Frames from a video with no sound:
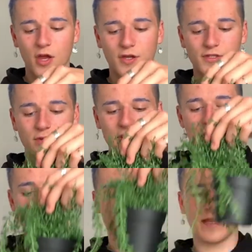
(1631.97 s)
So
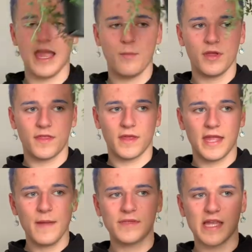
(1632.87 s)
yeah,
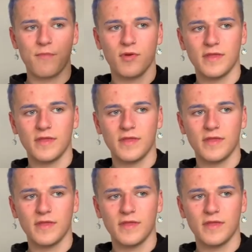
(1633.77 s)
came separate.